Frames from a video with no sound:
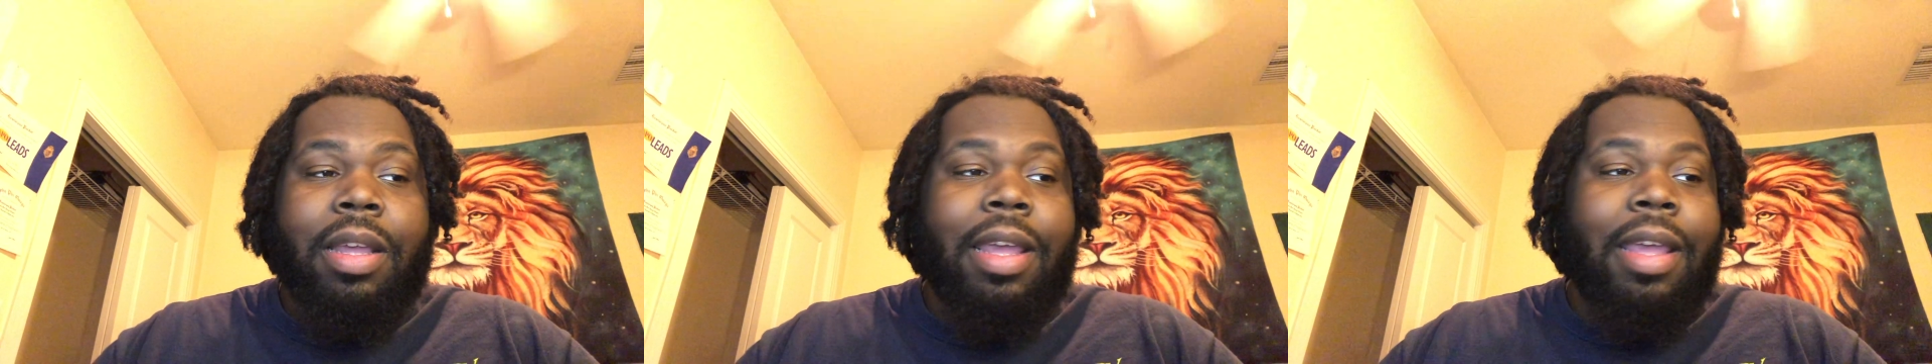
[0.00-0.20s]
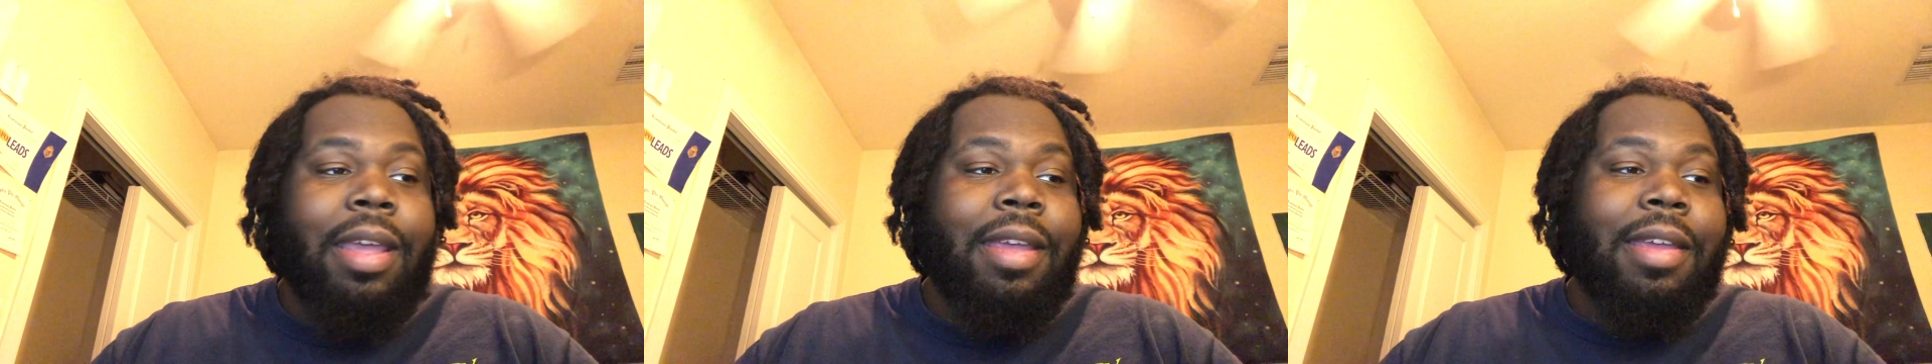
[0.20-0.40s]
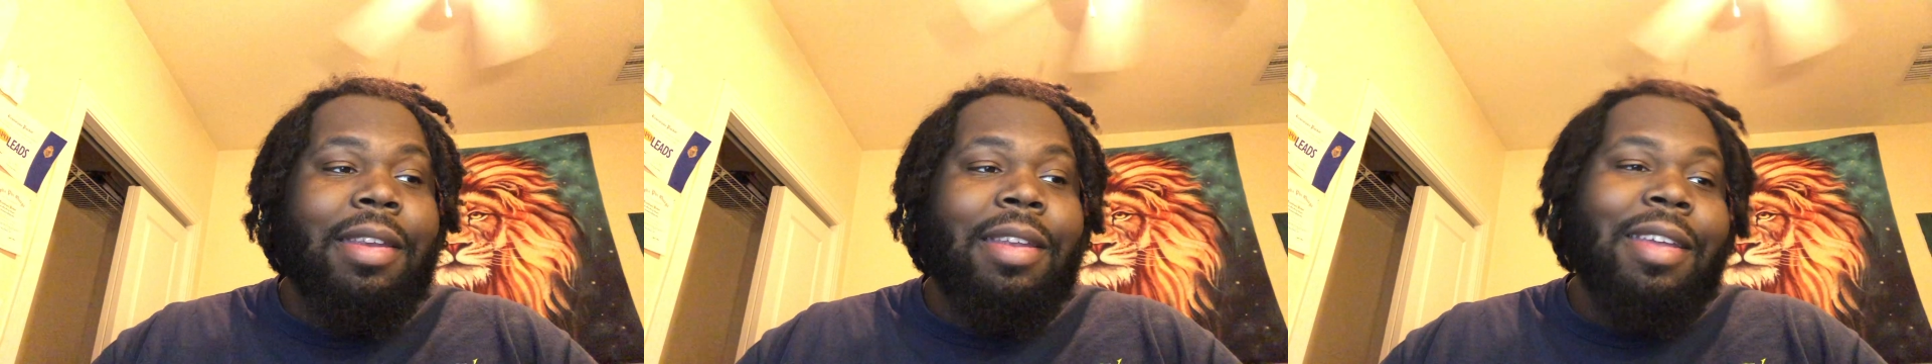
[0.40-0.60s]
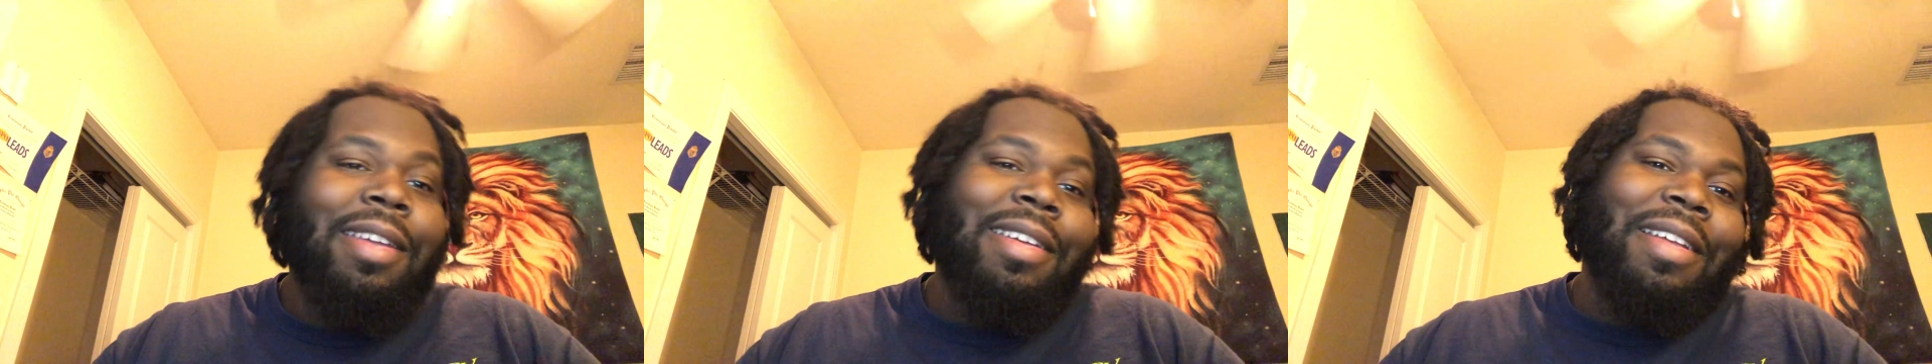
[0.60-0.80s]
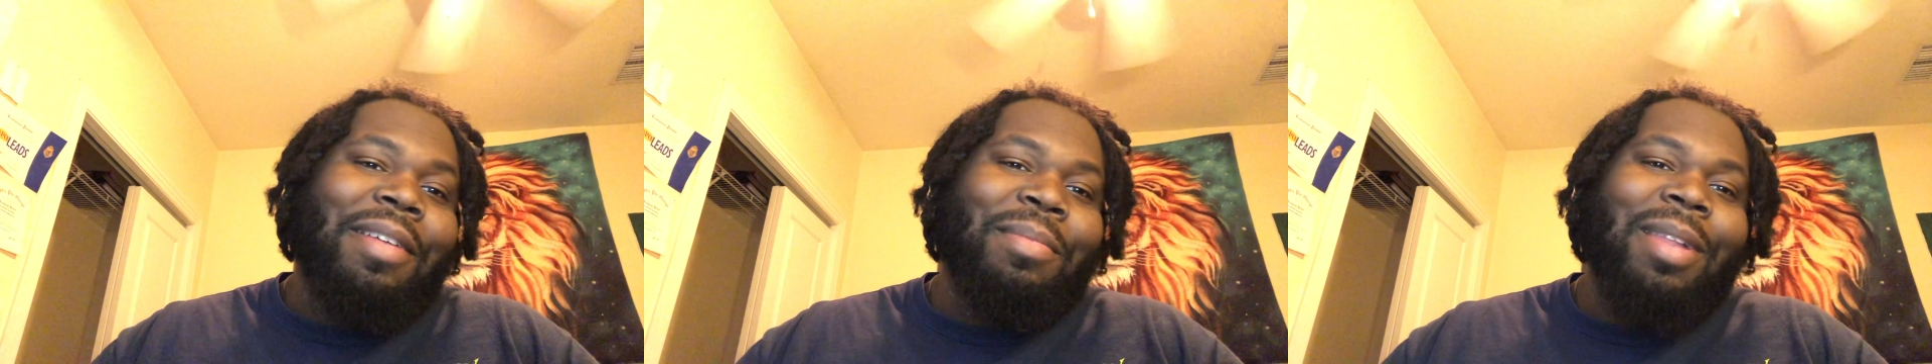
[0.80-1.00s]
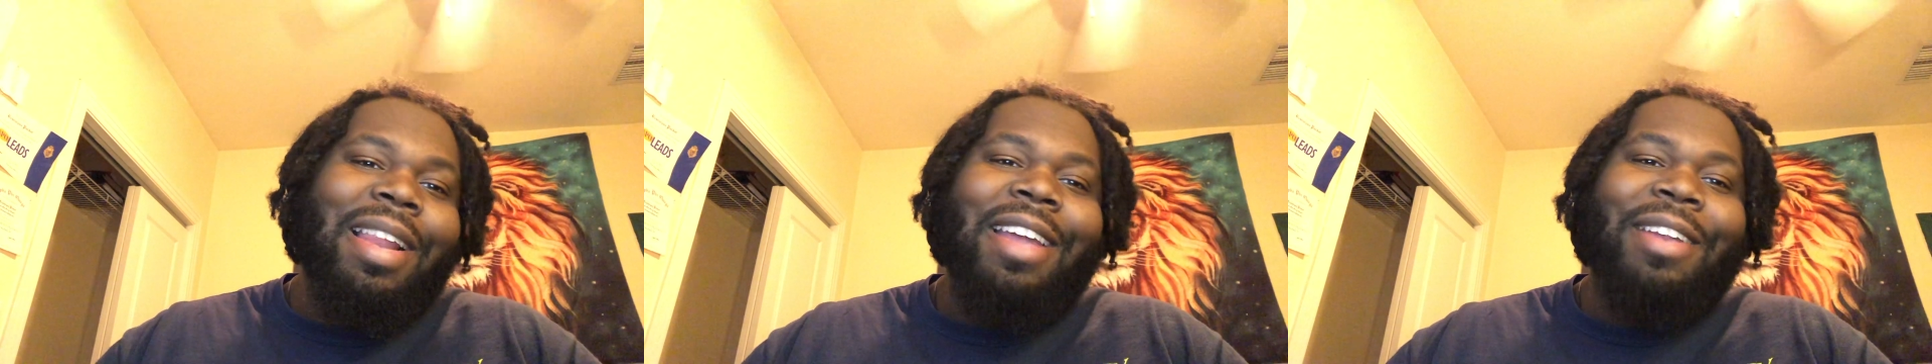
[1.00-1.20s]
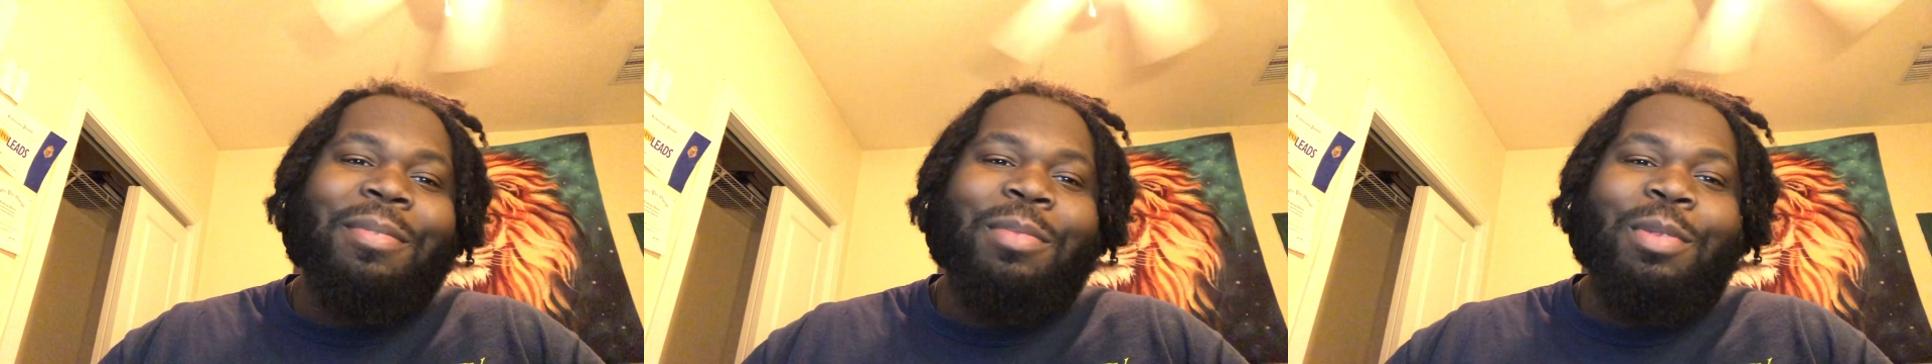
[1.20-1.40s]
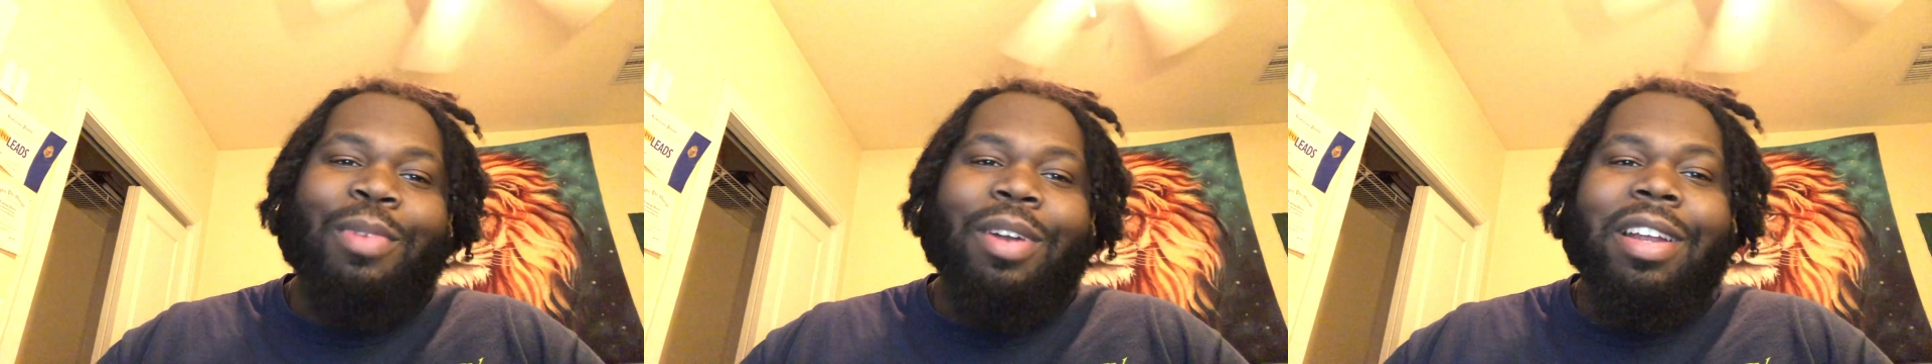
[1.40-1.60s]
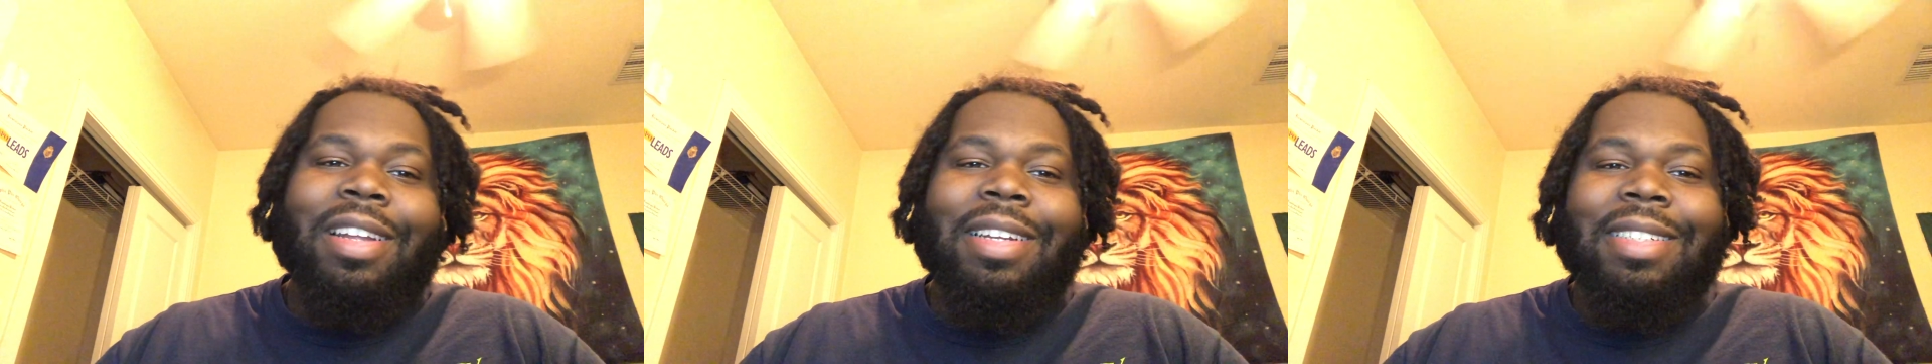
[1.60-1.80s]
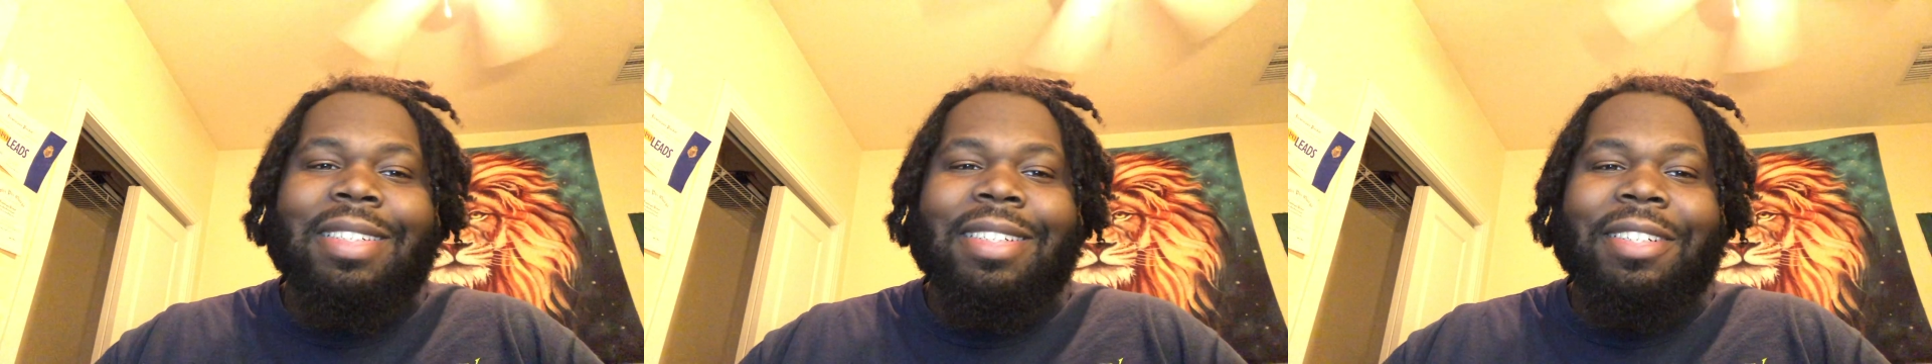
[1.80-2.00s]
And yeah, I'm glad to be
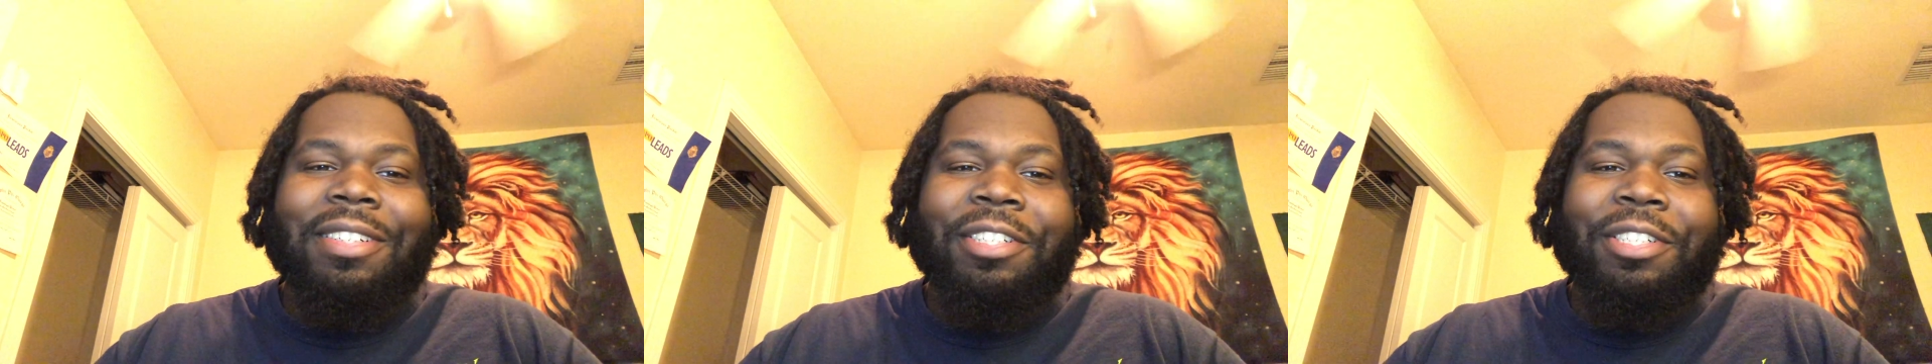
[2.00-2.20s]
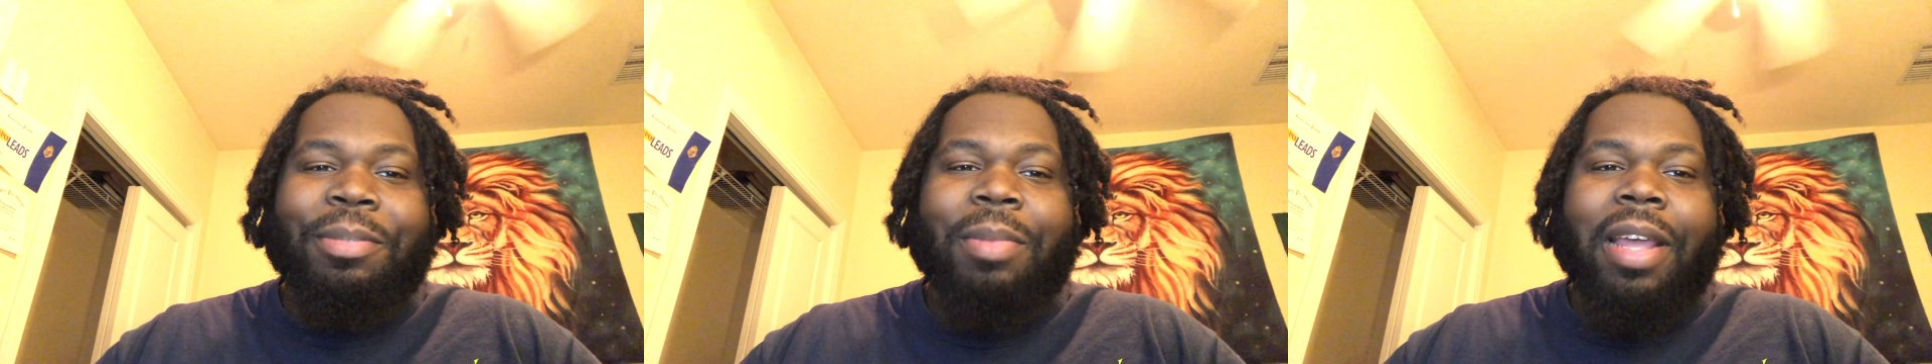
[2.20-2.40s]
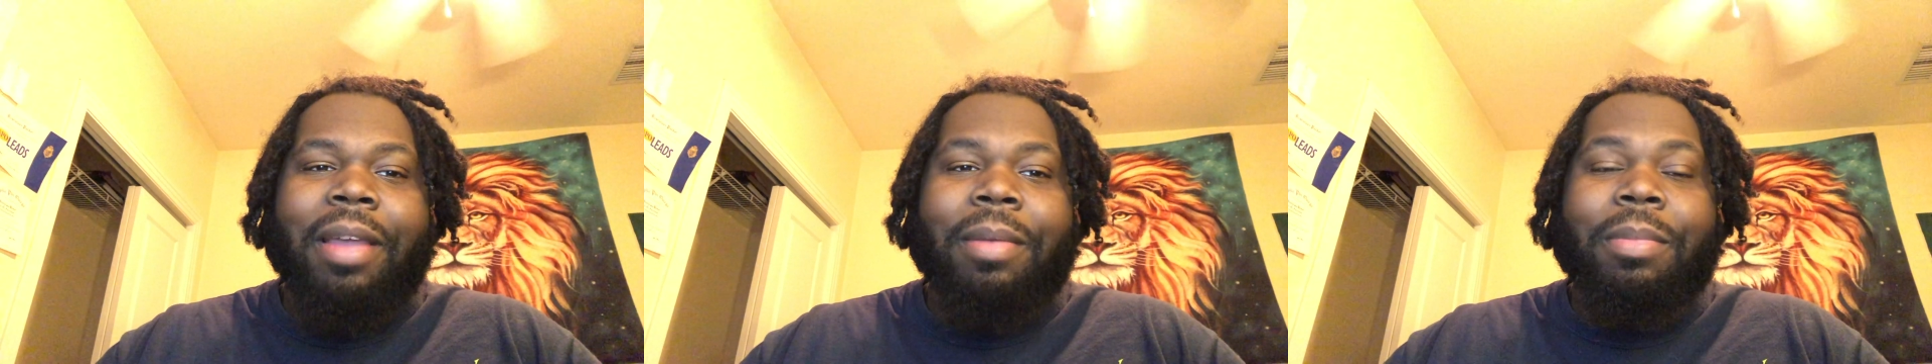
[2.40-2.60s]
bringing this series back.